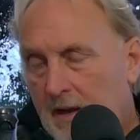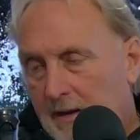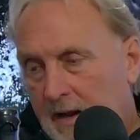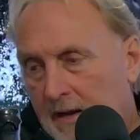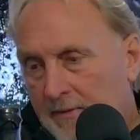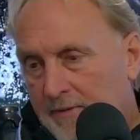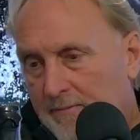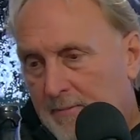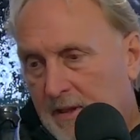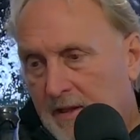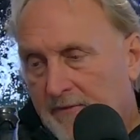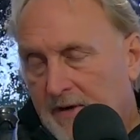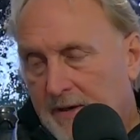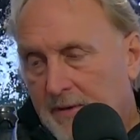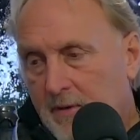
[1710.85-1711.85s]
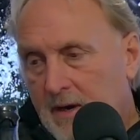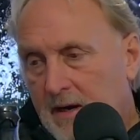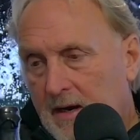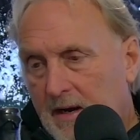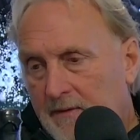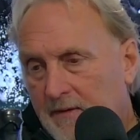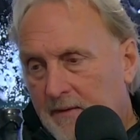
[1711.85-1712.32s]
I, I believe I do.
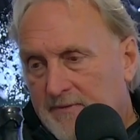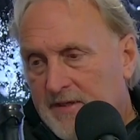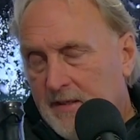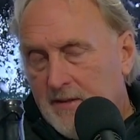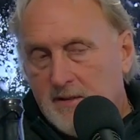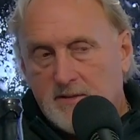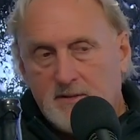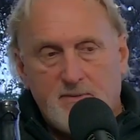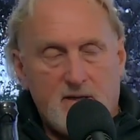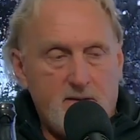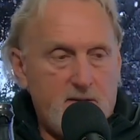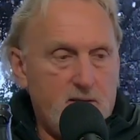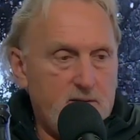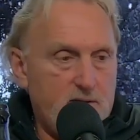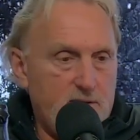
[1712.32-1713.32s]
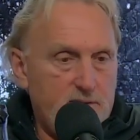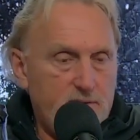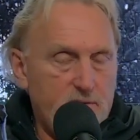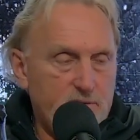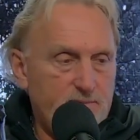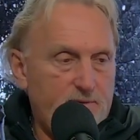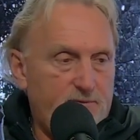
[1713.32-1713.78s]
I, have said this on, on these
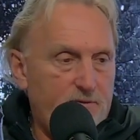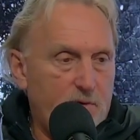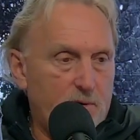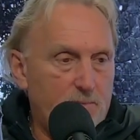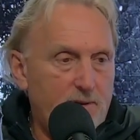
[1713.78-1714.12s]
shows before.